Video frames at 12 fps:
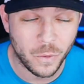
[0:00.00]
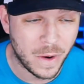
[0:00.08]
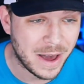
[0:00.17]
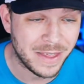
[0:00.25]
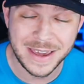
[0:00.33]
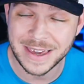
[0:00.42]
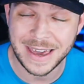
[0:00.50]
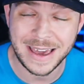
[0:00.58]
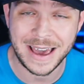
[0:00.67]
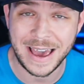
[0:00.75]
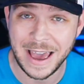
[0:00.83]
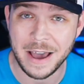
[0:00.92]
get why they
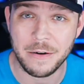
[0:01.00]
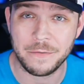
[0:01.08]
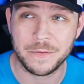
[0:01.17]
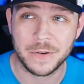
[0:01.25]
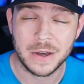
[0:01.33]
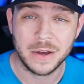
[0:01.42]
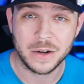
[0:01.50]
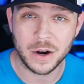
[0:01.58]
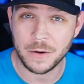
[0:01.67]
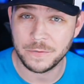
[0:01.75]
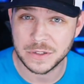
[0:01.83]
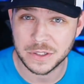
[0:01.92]
can't have
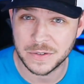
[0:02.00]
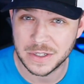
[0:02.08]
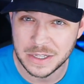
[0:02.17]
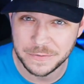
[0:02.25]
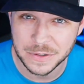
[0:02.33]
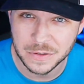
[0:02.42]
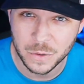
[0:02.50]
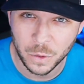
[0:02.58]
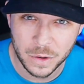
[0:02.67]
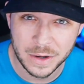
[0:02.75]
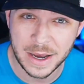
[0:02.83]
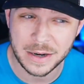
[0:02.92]
your offensive and defensive
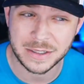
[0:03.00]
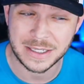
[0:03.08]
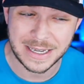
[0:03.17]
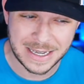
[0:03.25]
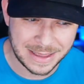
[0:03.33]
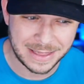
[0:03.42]
coordinators